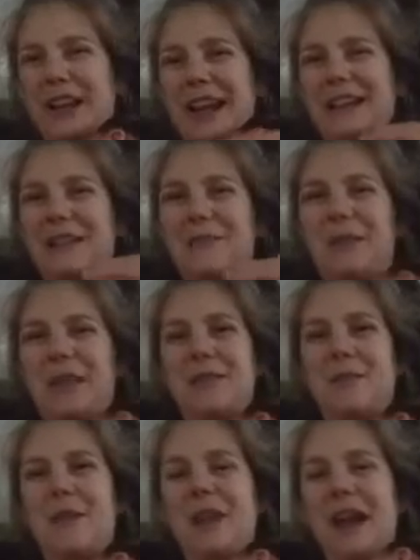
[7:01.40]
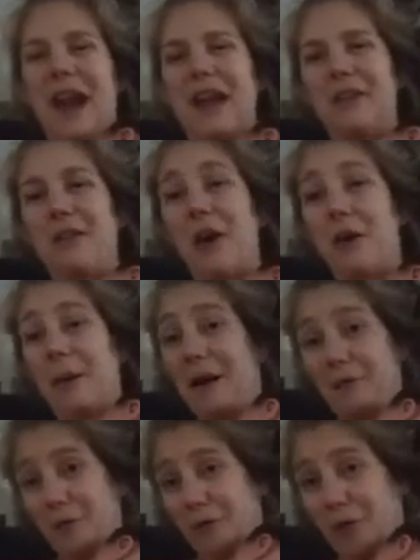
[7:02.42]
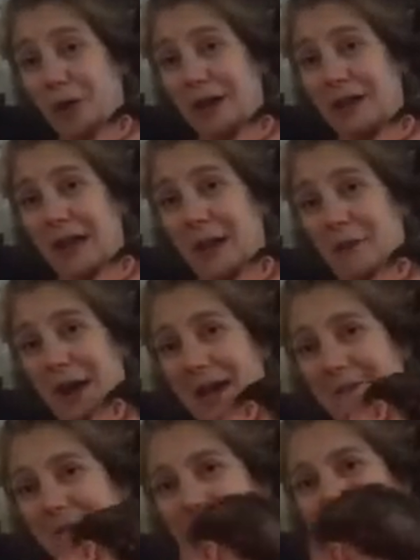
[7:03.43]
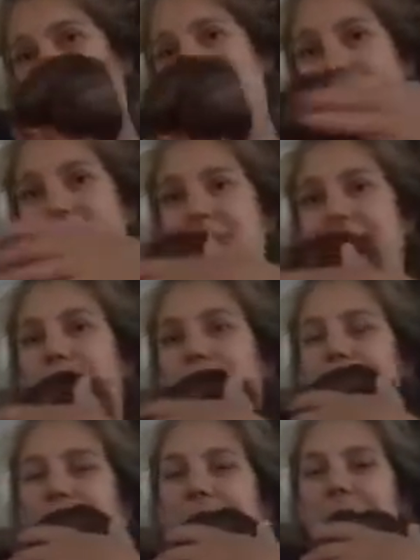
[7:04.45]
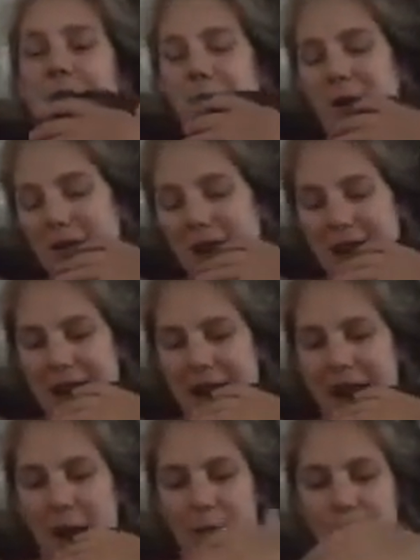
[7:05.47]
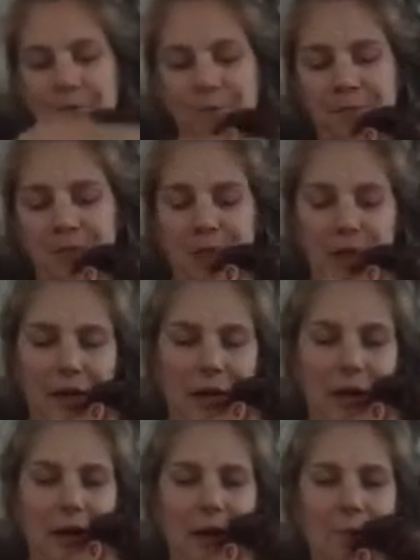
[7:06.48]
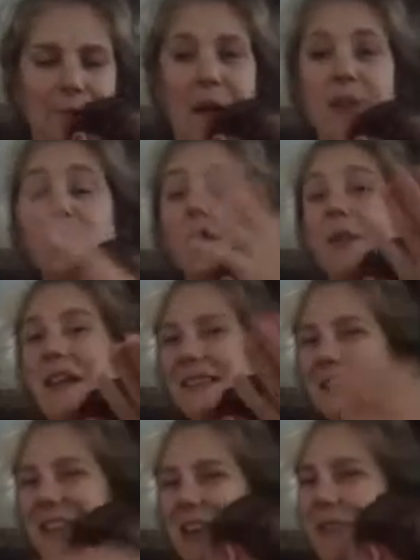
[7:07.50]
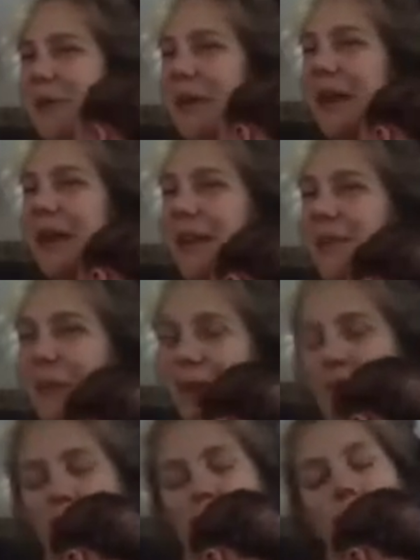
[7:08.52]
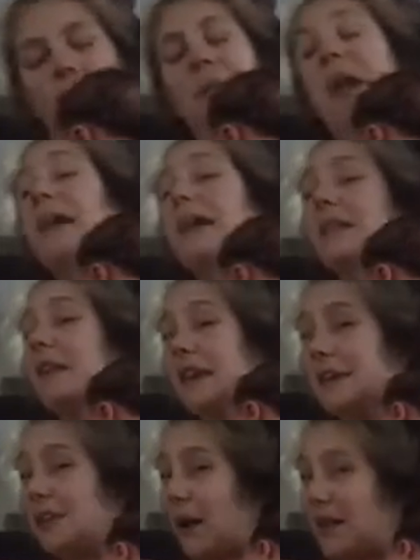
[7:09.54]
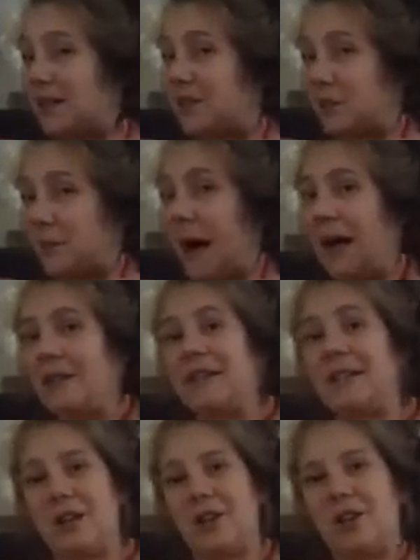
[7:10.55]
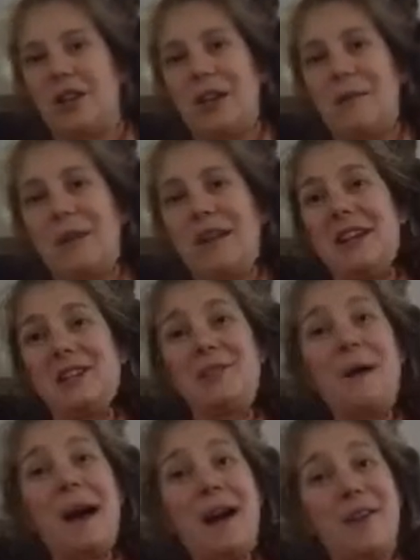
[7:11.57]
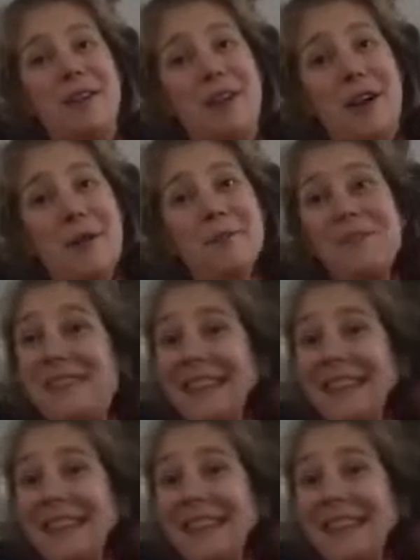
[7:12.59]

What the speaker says: connected, but that's something that I hadn't thought about before in that way. Bing, watch that head now. And so that's really, really cool. He still hasn't smiled intentionally, but he does smile, you know,